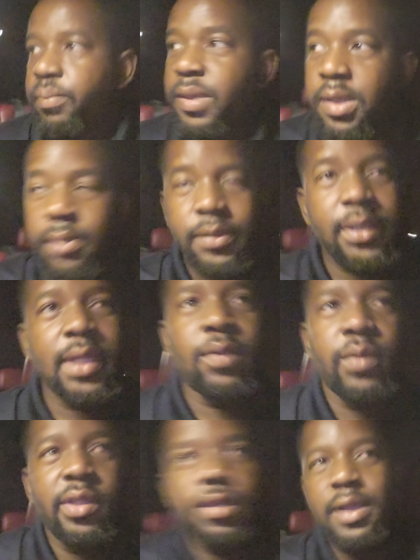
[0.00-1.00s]
Be
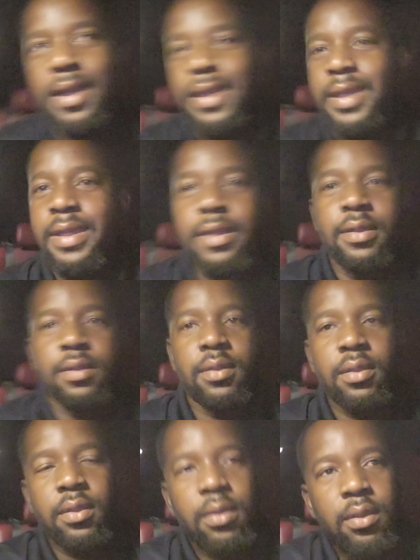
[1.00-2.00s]
upset when you're not eating.
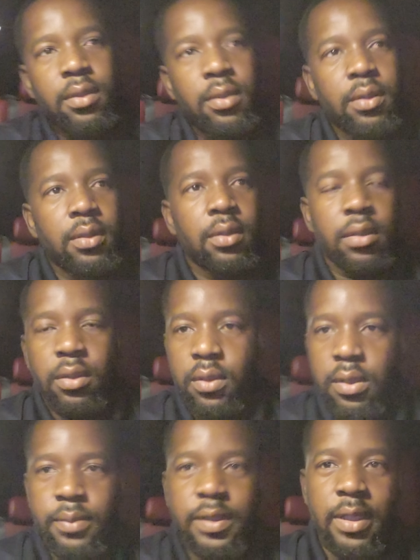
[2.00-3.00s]
You
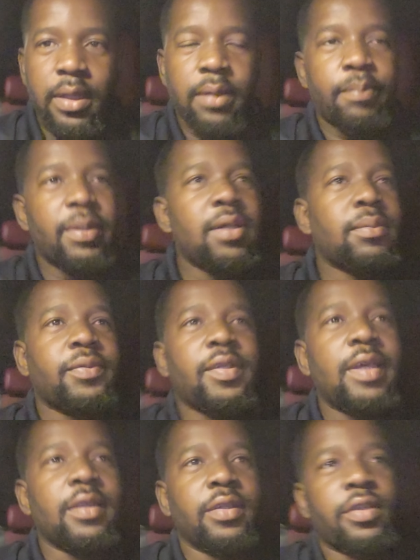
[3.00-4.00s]
know what I'm saying? Be
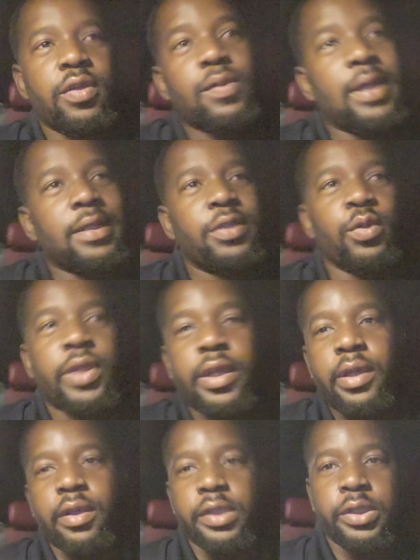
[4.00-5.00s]
upset. Show that you
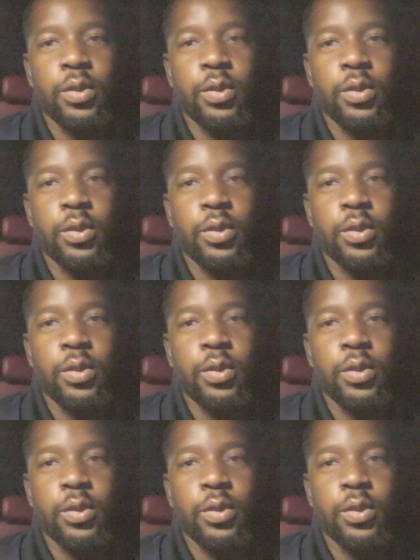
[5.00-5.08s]
care.